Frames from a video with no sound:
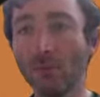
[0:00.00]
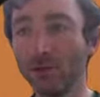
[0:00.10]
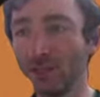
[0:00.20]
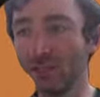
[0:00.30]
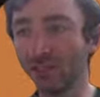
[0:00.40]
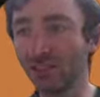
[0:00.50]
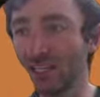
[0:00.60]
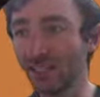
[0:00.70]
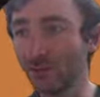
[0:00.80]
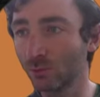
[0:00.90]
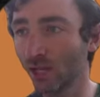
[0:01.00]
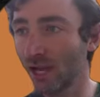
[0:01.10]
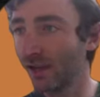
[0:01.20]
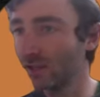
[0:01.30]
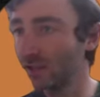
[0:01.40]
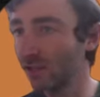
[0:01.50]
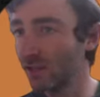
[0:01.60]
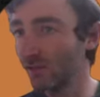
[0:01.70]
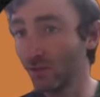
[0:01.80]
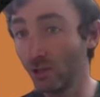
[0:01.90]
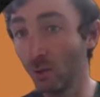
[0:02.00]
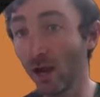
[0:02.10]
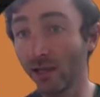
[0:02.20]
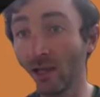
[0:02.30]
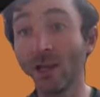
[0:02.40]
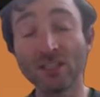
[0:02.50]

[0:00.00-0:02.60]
Where you can see this was highlighted here for UI.